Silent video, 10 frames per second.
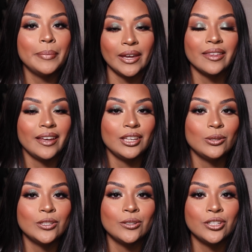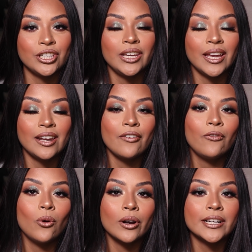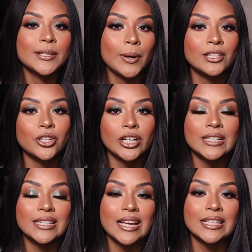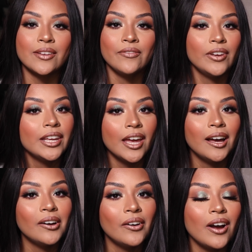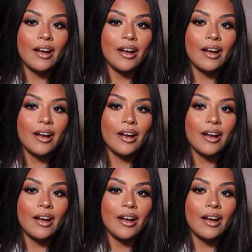big thank you to SHEIN for sponsoring today's video.